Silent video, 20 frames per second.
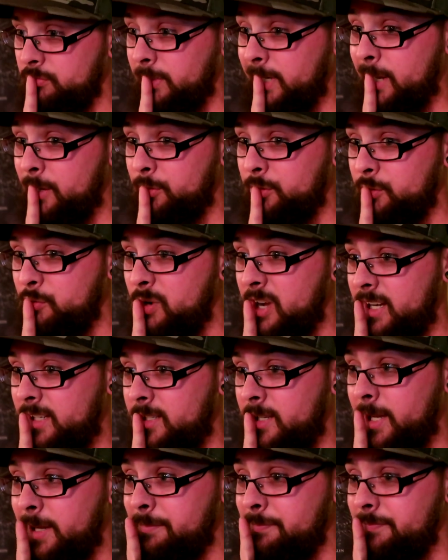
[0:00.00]
Right now it's quiet
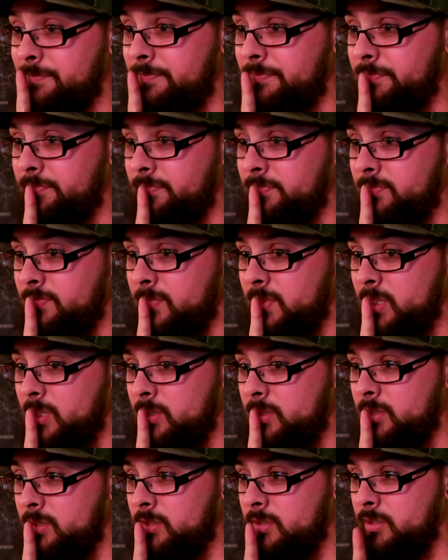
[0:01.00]
time. Yeah.
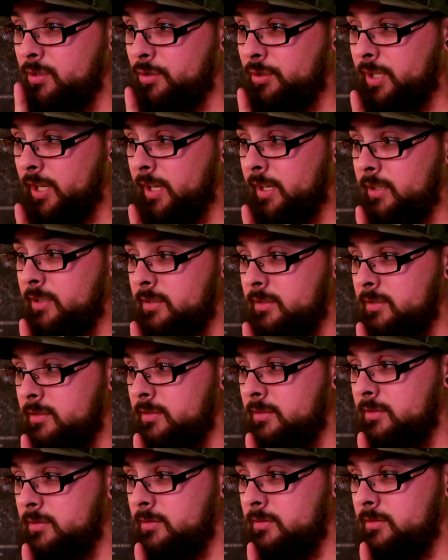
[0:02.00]
Okay.
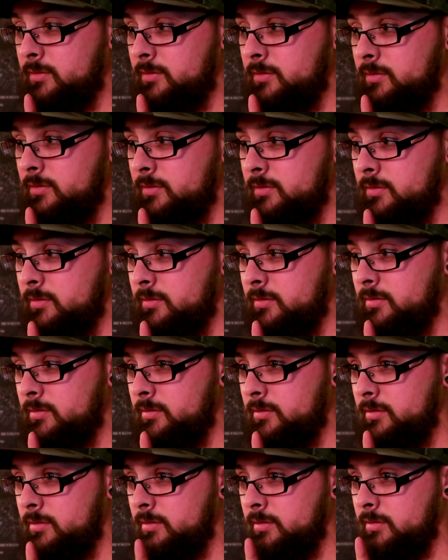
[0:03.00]

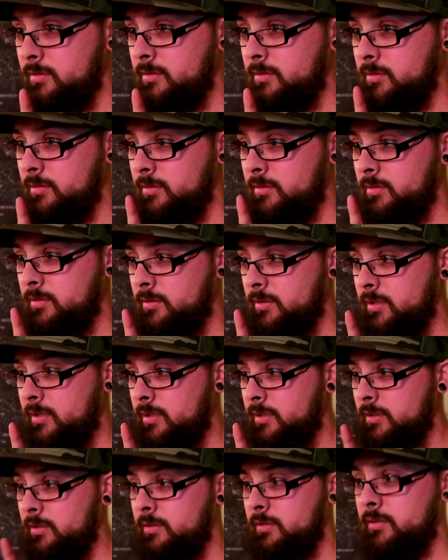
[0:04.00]
Have you seen the
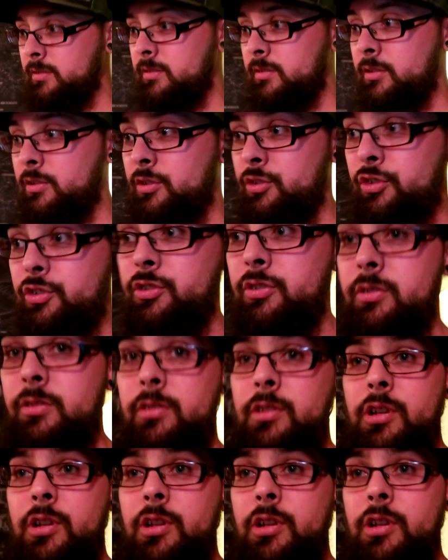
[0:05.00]
footage? Shh,